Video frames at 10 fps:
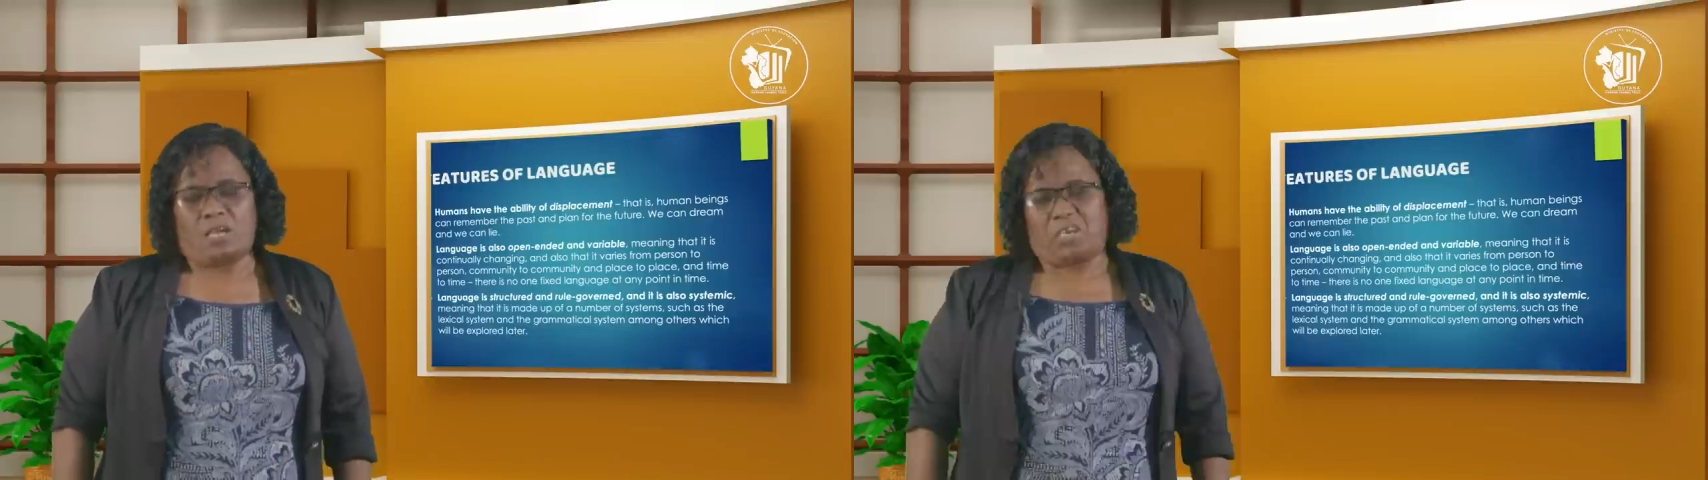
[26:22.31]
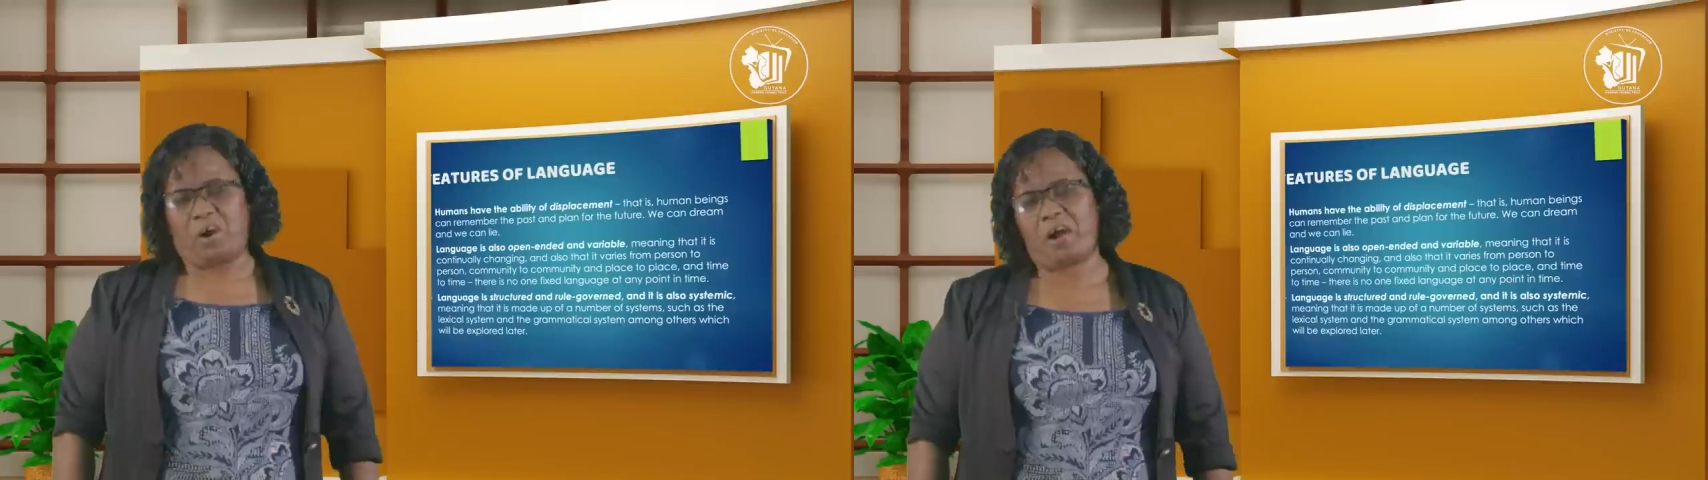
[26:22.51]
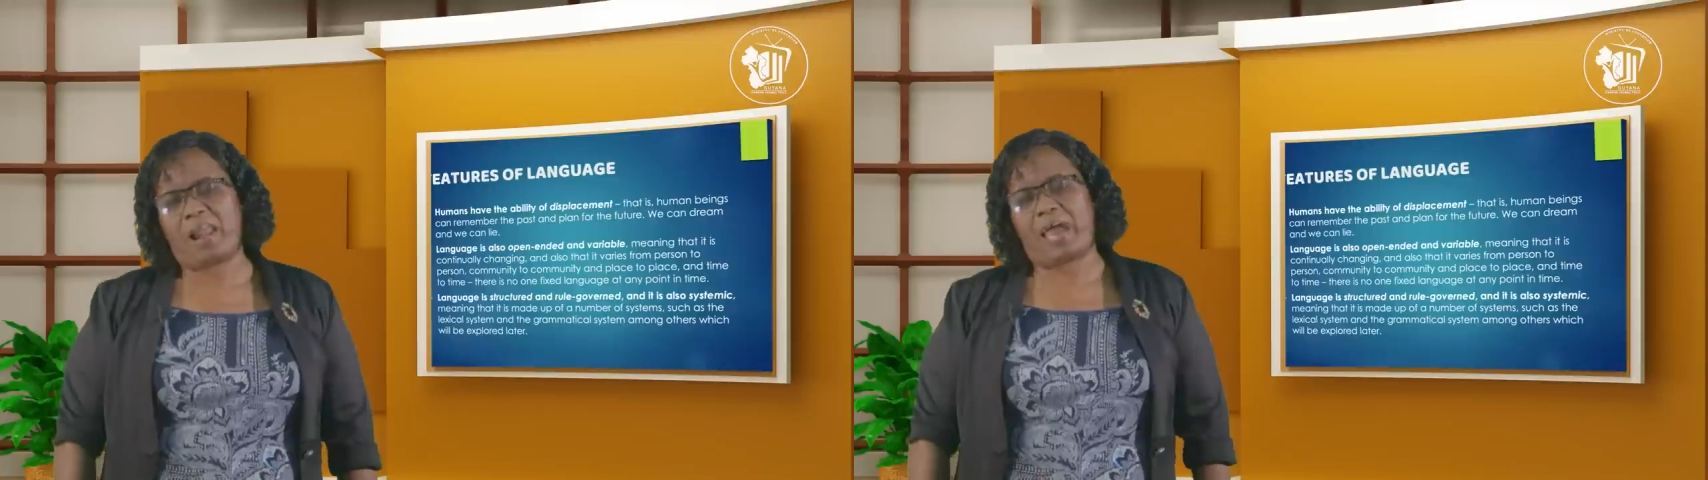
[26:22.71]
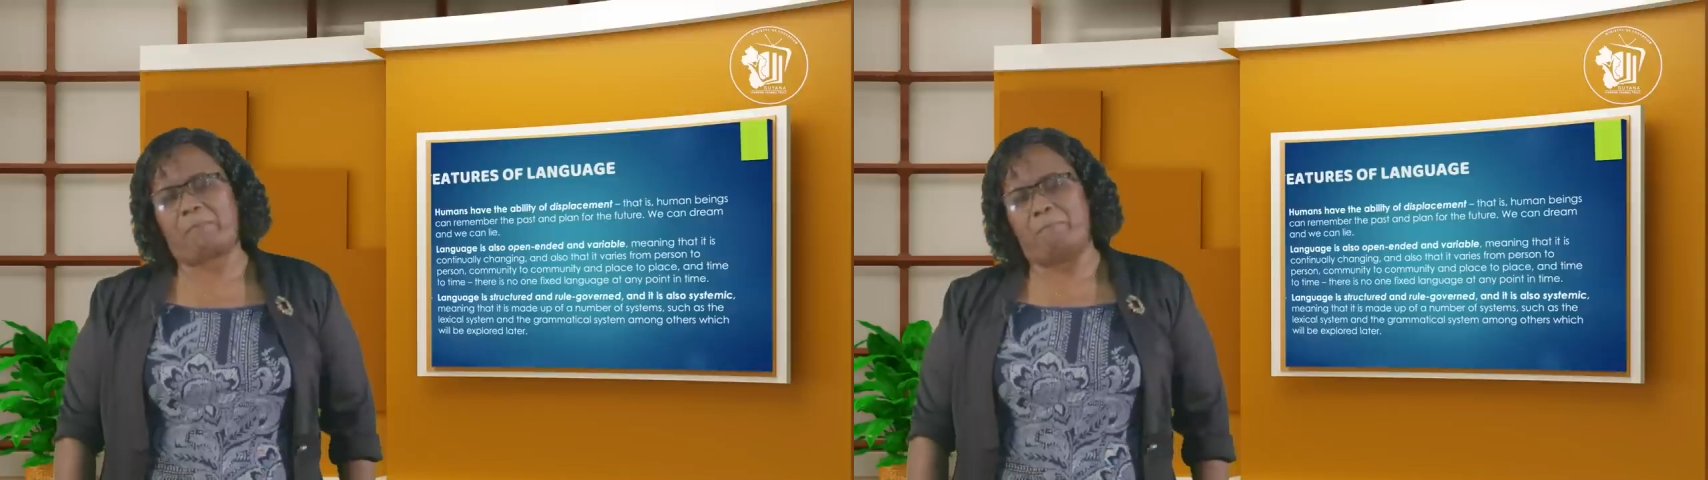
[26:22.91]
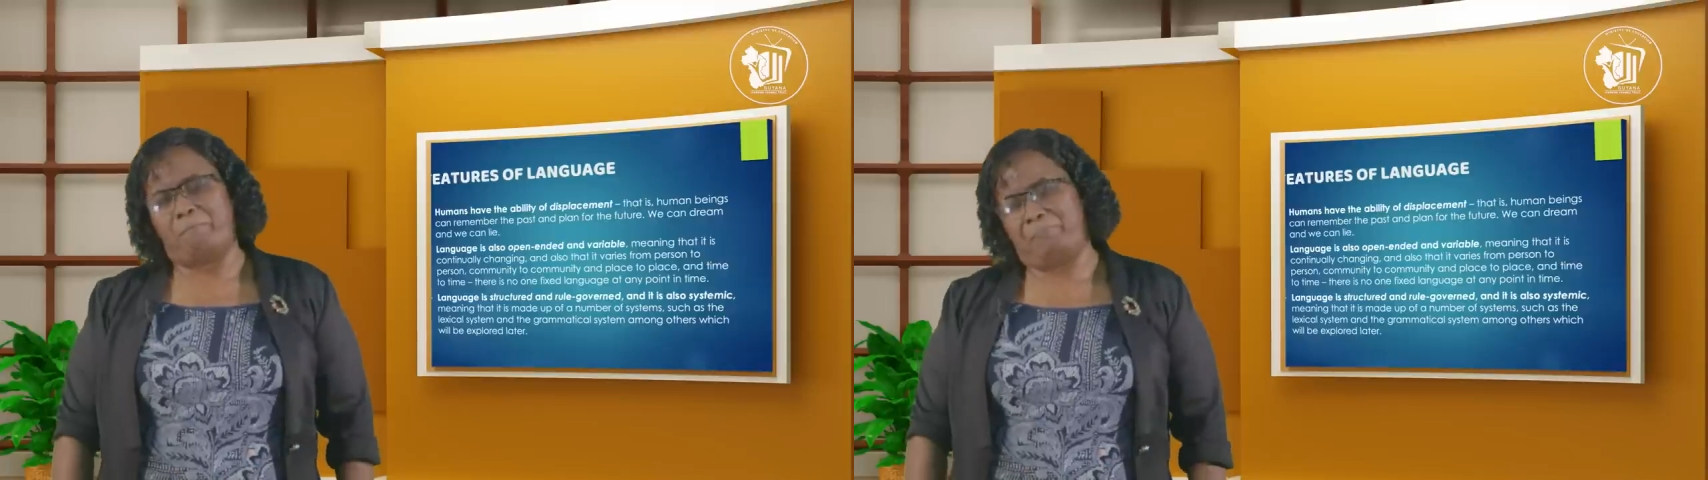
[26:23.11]
Girl,
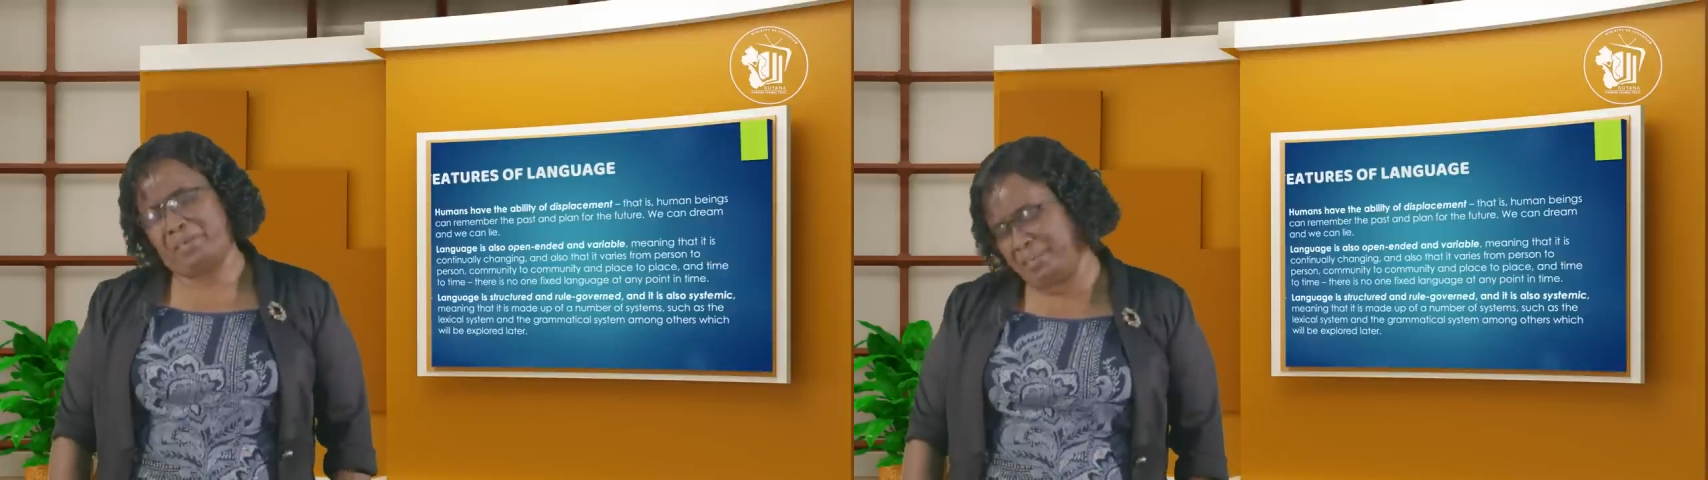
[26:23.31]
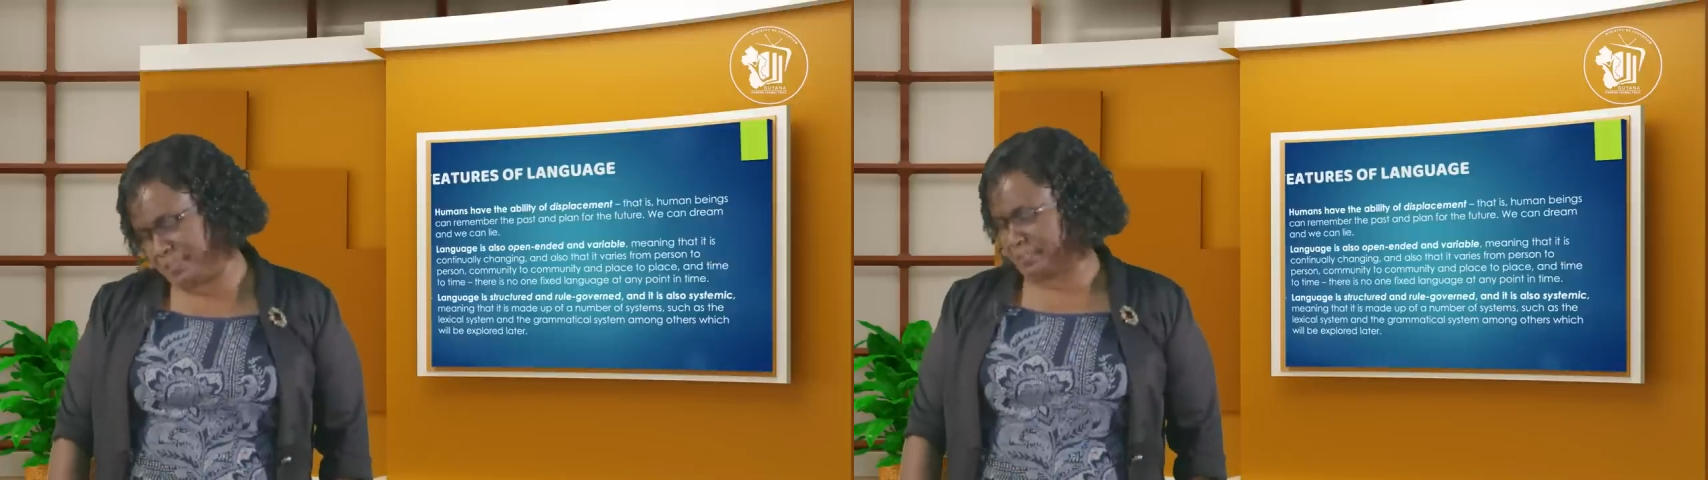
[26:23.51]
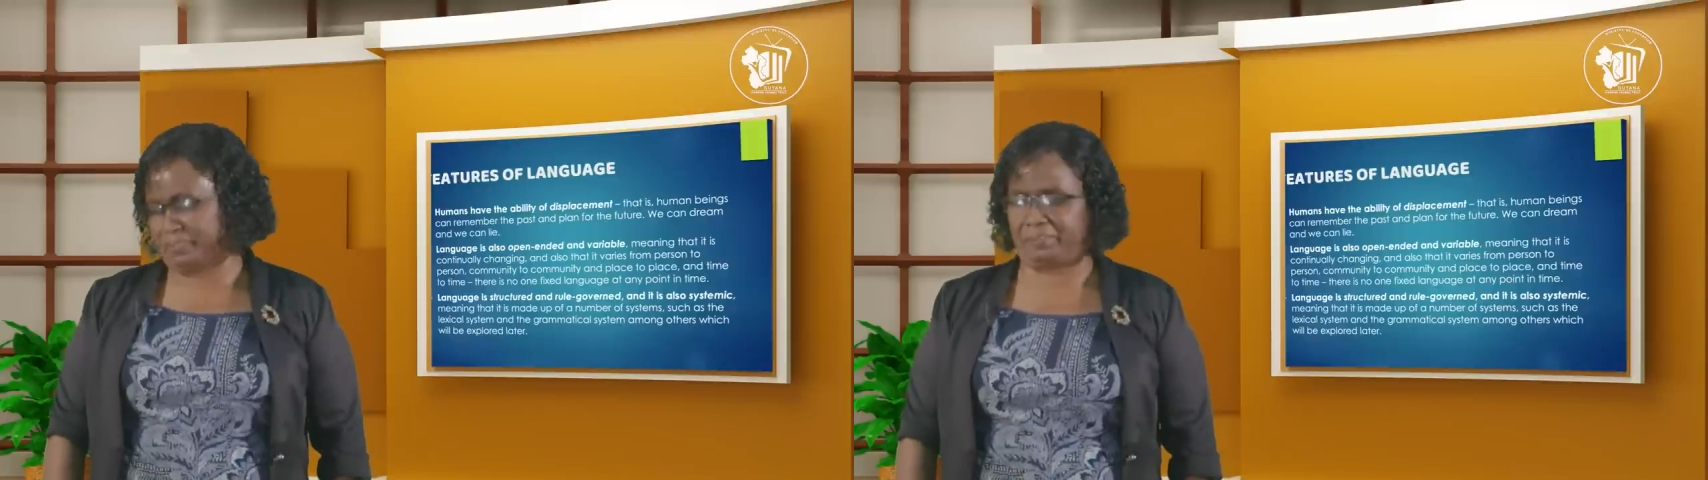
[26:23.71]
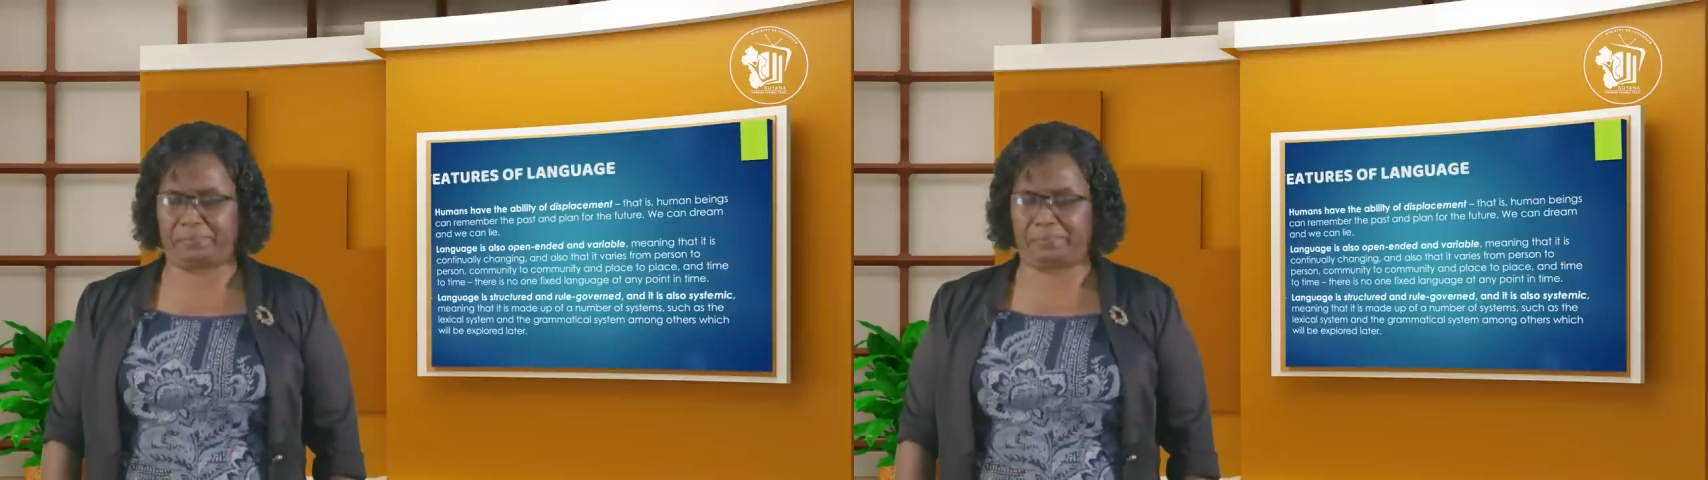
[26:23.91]
I beat.